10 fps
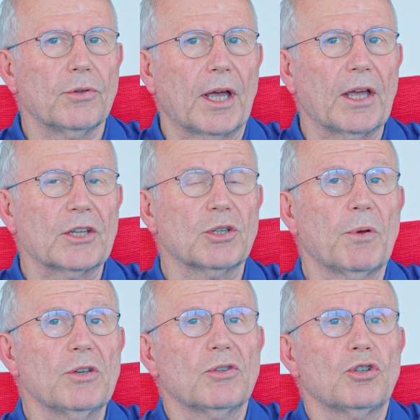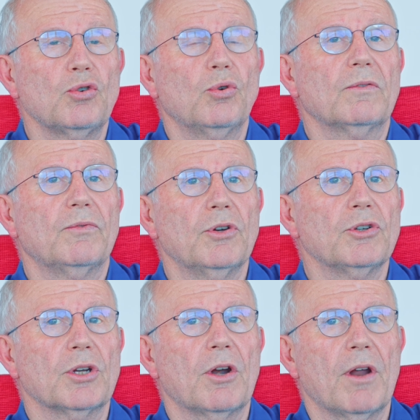I suppose the short
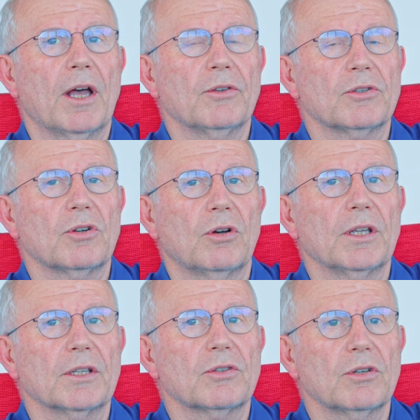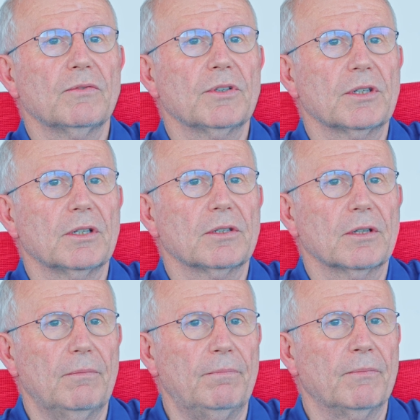version around the Starlink service
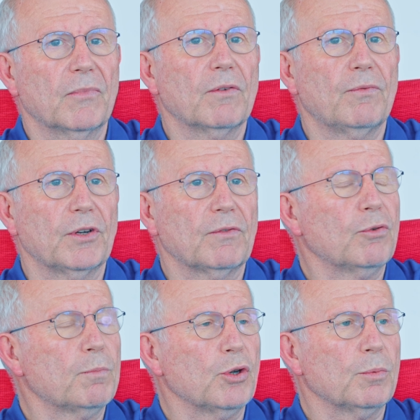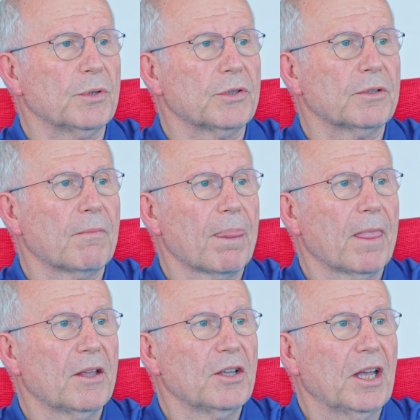is fit for purpose.
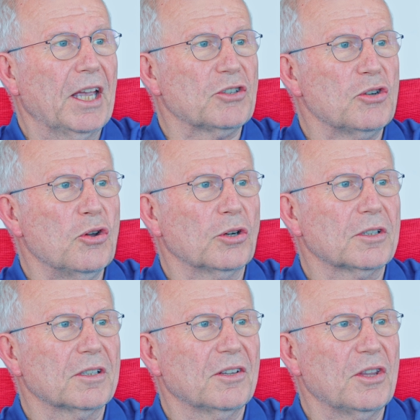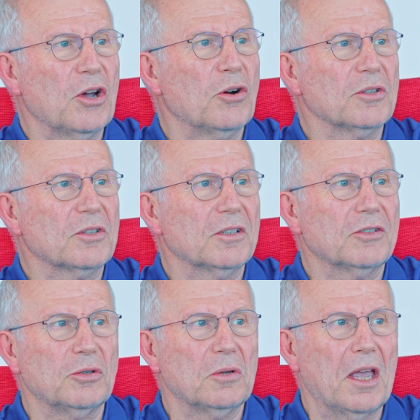It's not the answer
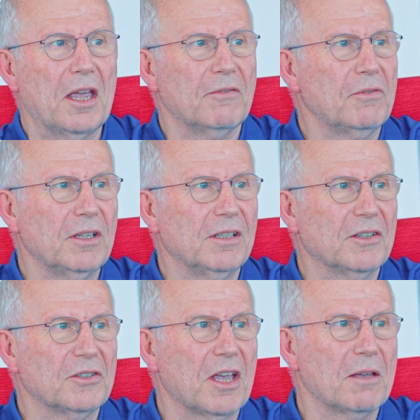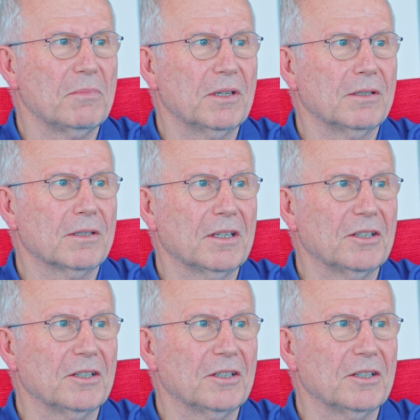to every Zambian's